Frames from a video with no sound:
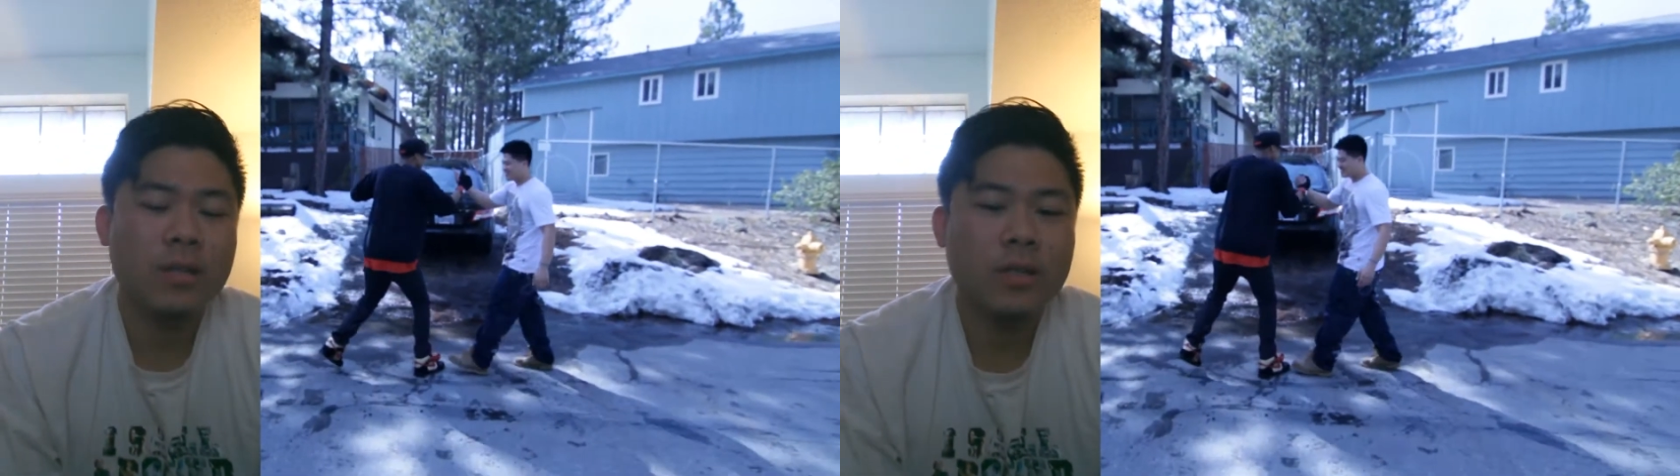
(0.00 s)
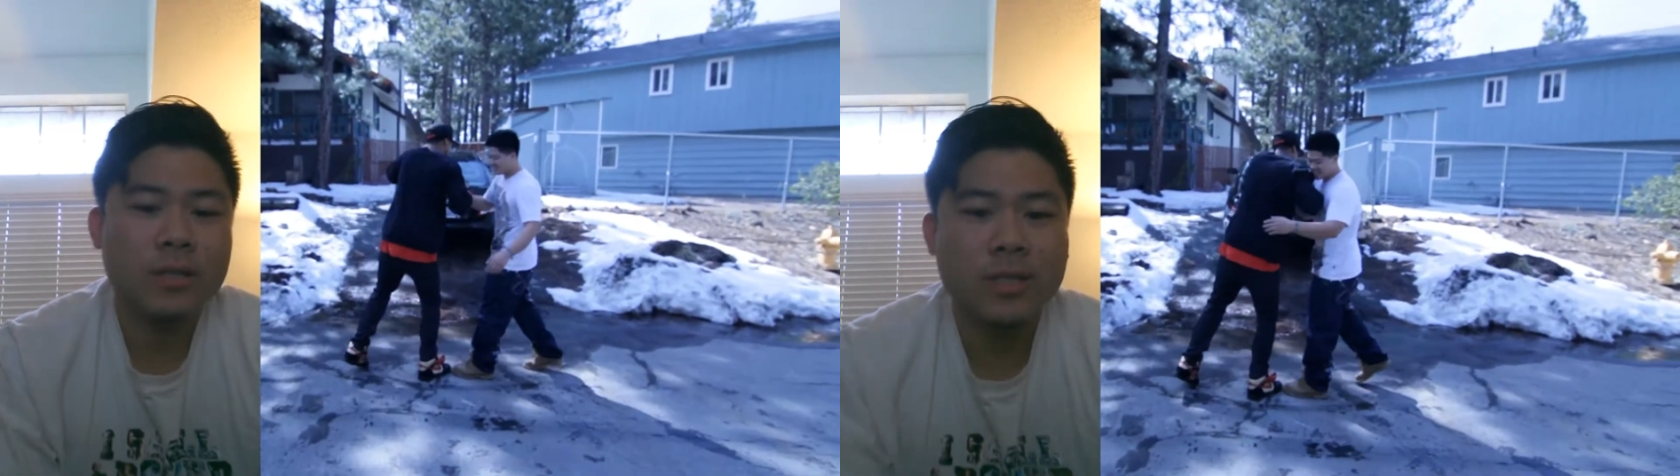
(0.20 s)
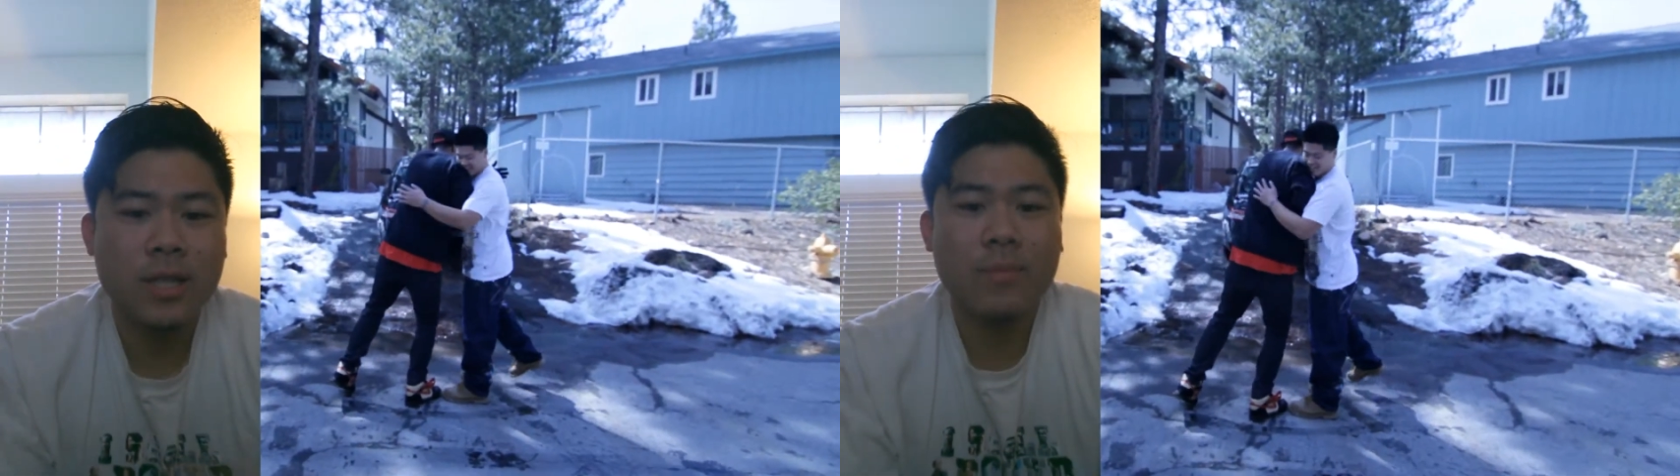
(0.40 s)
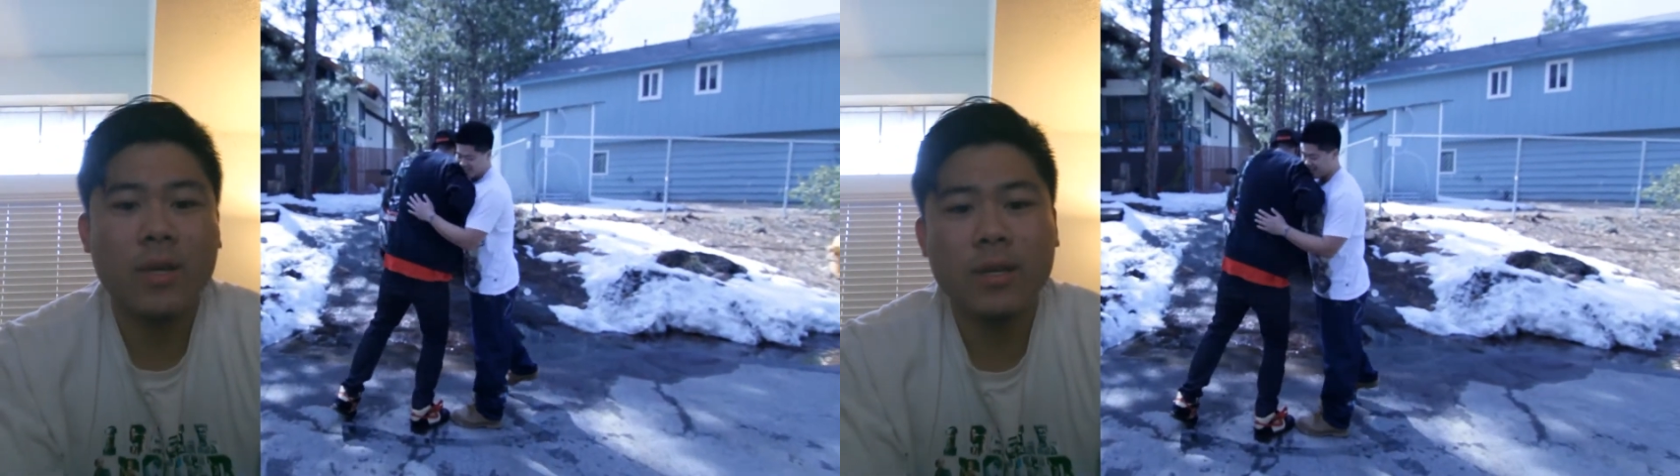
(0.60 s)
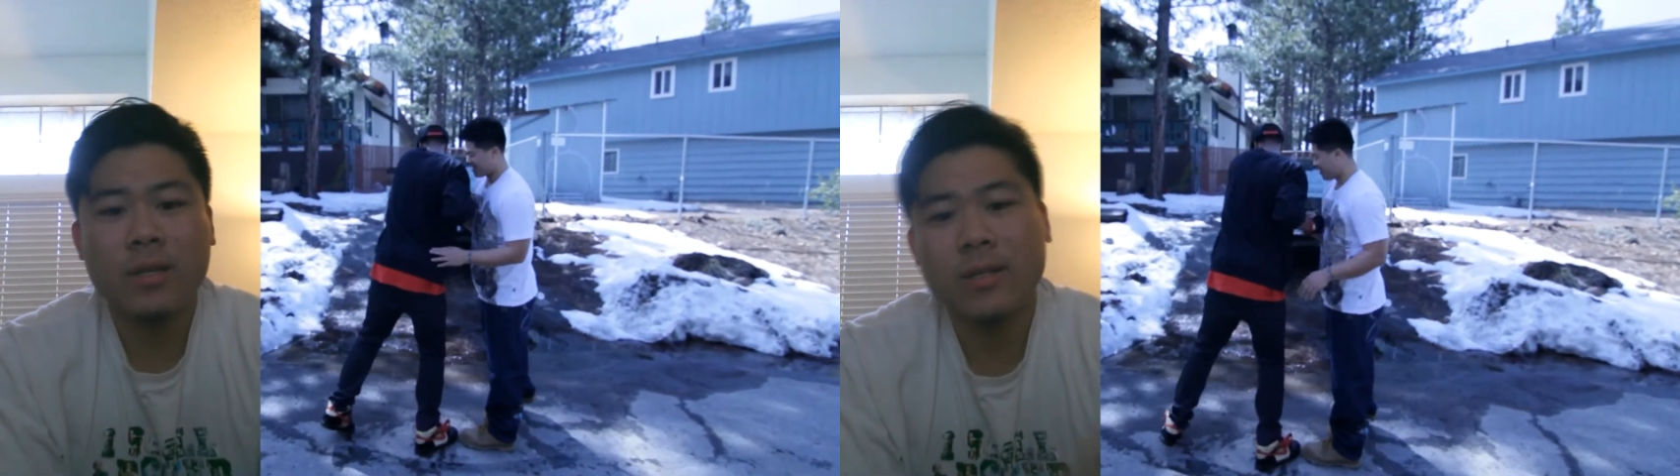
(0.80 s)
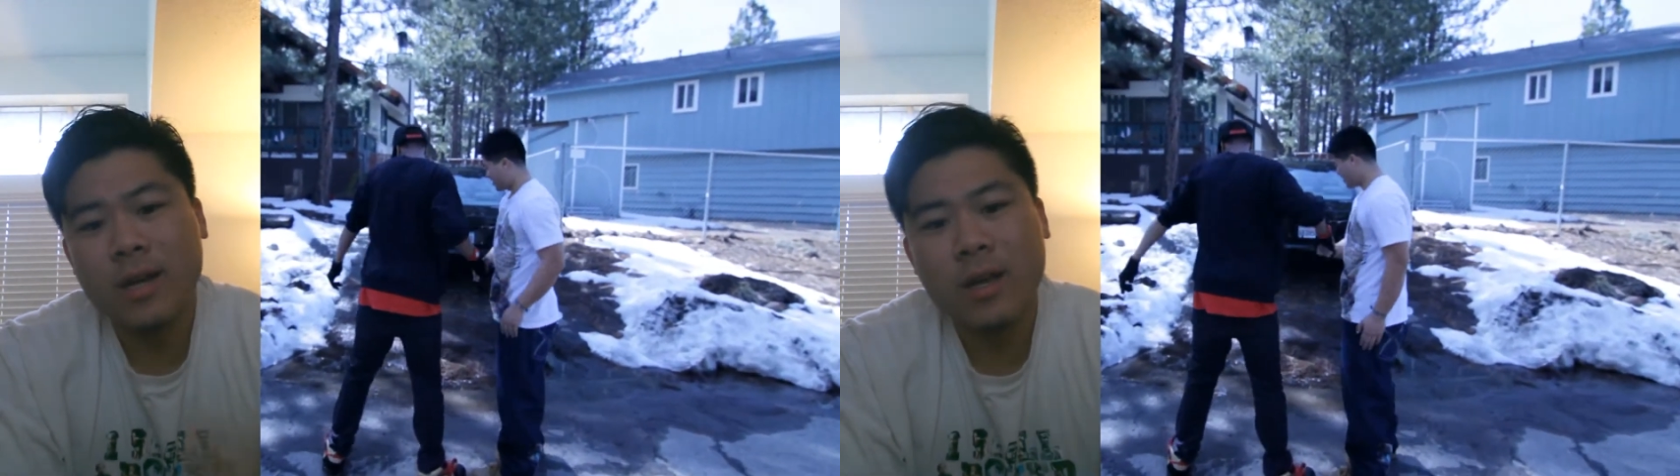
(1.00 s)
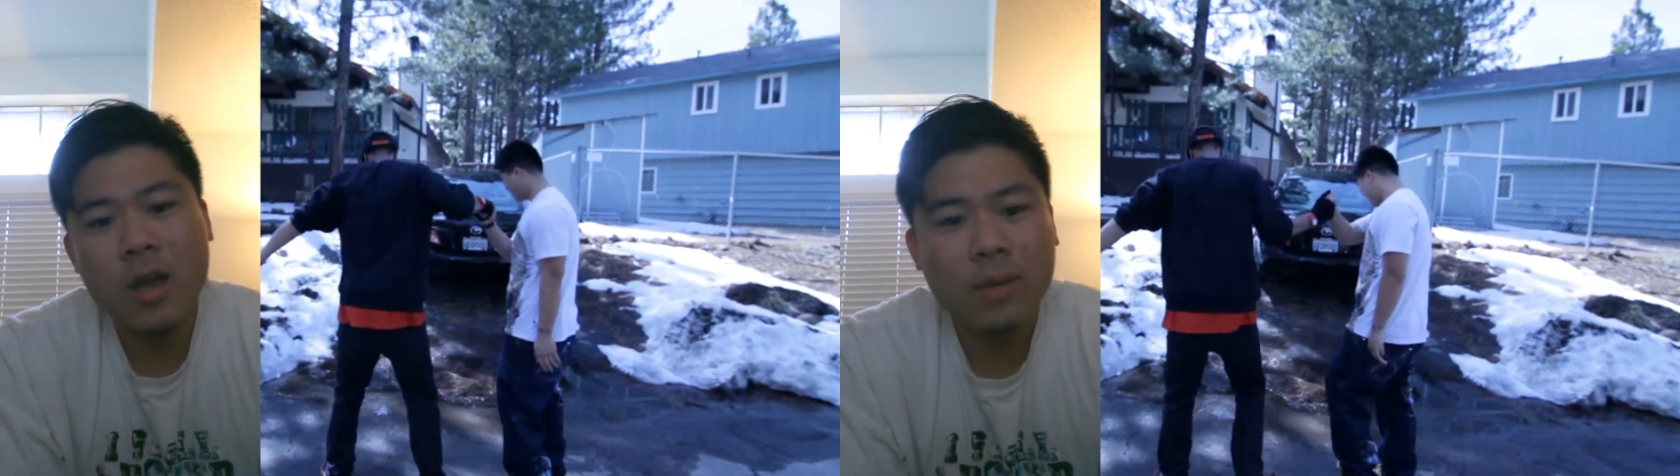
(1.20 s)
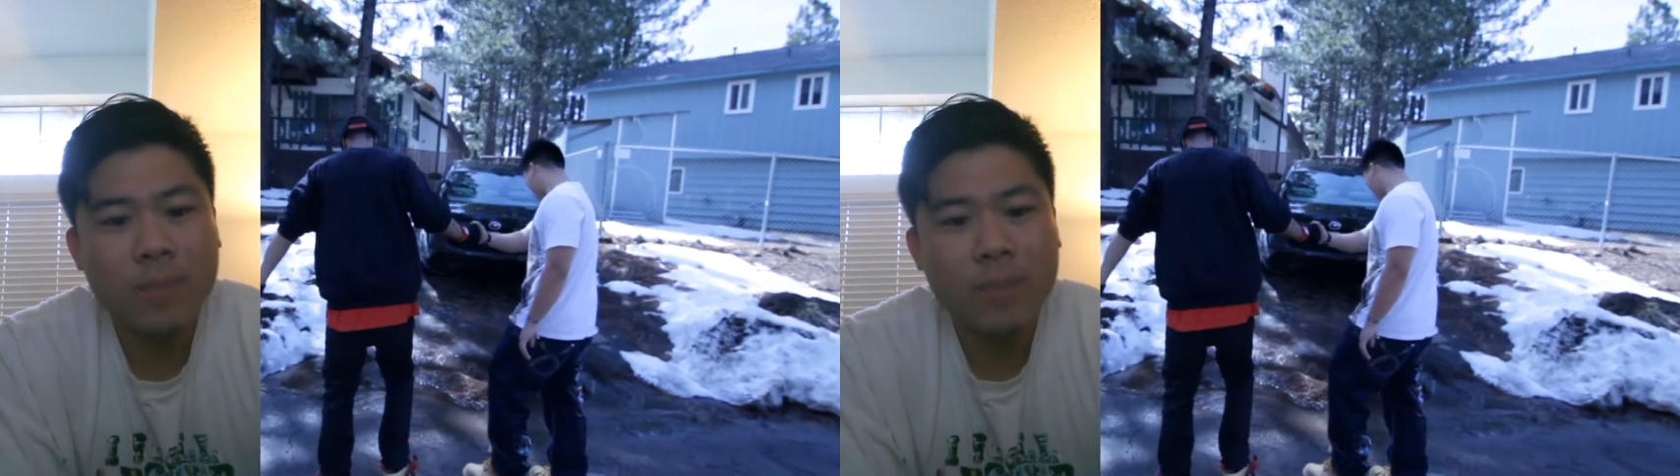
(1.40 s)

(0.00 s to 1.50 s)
just let me tell y'all about